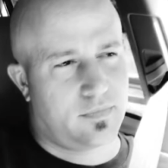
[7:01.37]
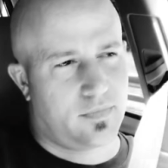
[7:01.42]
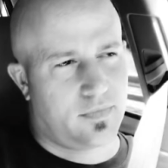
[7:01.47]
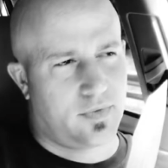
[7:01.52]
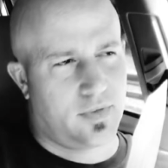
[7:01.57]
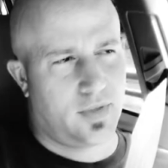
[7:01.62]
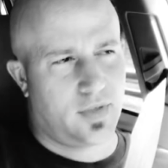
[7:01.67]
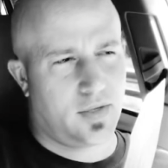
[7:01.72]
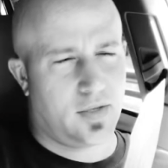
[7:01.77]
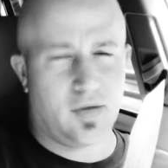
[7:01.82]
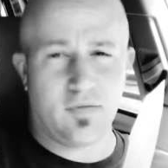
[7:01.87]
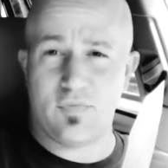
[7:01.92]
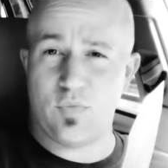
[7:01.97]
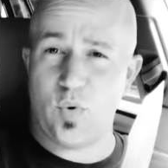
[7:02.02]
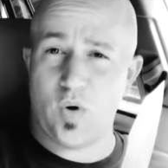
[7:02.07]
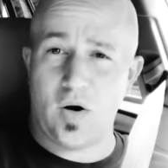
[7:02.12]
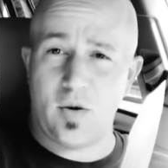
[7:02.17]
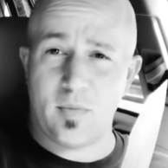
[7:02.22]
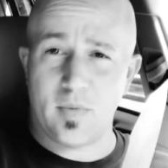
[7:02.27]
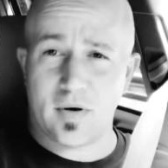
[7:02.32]
and then you have
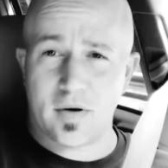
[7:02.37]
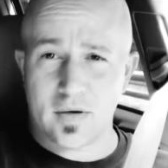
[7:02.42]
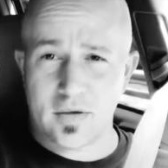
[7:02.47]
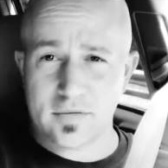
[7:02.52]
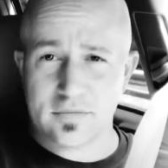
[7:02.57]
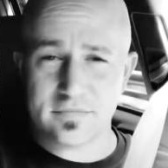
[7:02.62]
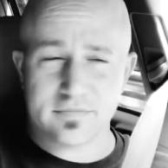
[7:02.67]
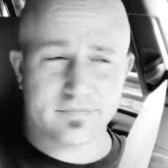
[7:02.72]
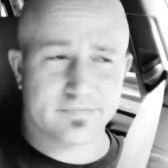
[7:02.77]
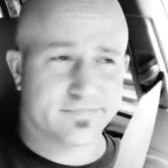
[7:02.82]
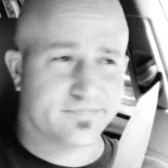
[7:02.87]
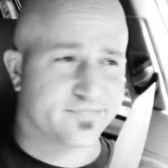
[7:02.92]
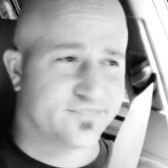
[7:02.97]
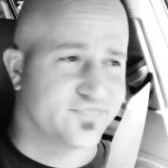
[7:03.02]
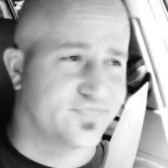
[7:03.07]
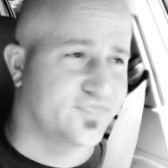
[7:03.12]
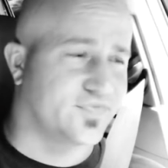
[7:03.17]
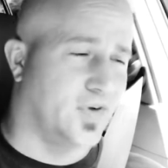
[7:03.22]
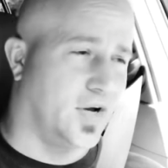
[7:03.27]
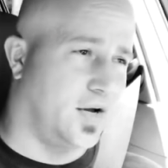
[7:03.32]
Walmart
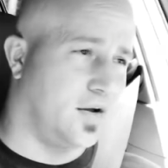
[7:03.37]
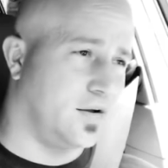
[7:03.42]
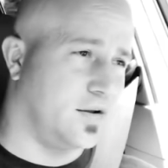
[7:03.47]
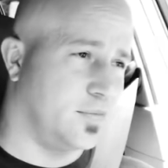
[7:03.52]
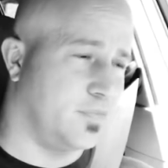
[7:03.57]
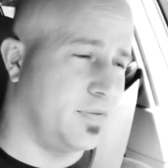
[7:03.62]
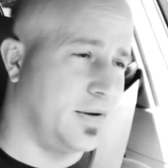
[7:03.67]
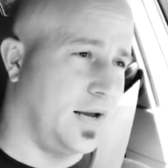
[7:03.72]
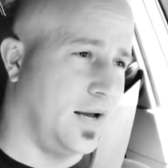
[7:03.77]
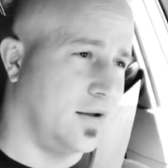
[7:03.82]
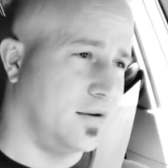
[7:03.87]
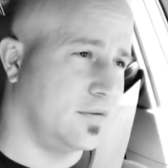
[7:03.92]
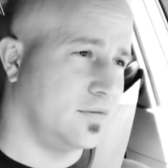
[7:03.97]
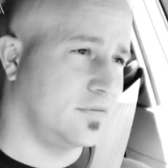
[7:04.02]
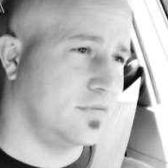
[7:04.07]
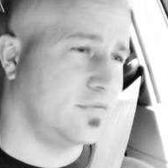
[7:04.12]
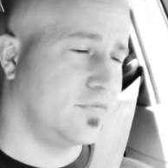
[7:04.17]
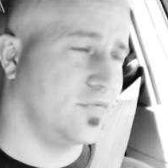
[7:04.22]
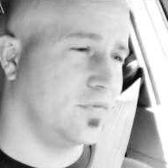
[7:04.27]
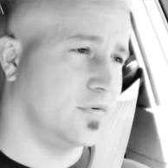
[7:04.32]
filed a
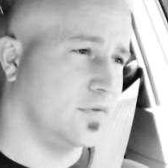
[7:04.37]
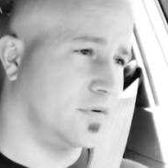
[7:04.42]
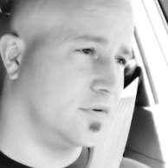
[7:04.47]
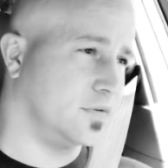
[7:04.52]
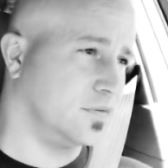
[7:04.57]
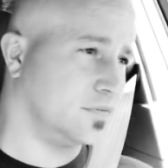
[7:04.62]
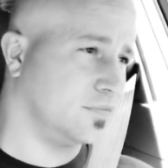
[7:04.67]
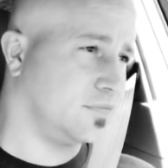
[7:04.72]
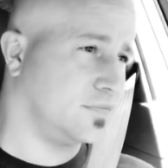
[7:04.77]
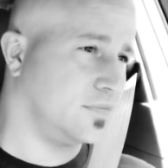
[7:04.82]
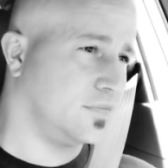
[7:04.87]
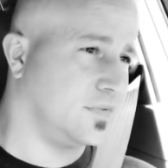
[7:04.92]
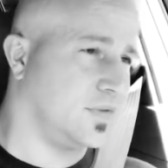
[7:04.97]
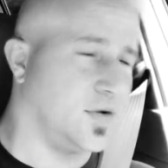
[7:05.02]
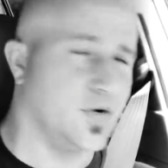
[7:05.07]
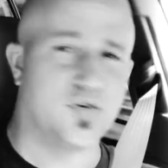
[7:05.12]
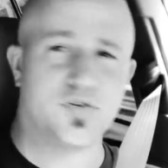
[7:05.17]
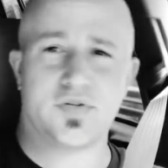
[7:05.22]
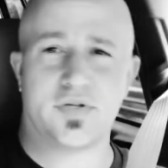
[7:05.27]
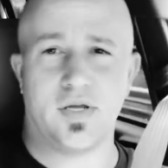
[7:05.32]
patent for
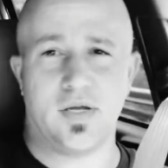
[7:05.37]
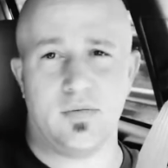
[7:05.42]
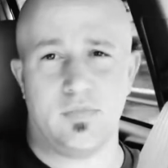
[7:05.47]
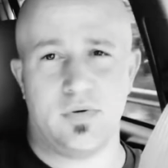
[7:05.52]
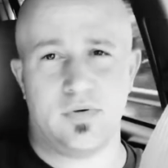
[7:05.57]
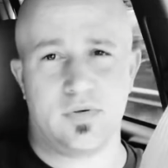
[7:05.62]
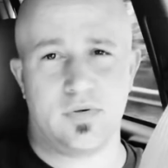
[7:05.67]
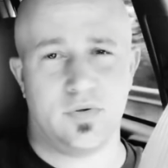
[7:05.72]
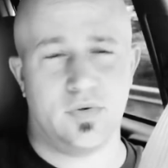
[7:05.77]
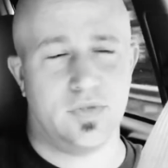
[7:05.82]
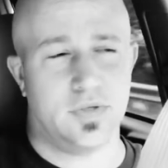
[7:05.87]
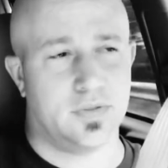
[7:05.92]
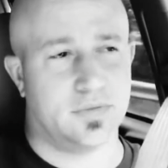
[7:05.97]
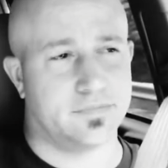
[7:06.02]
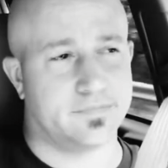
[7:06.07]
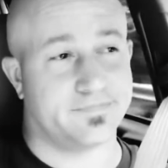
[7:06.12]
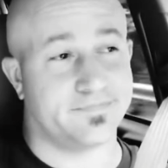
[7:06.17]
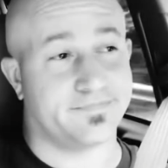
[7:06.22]
their stable coin.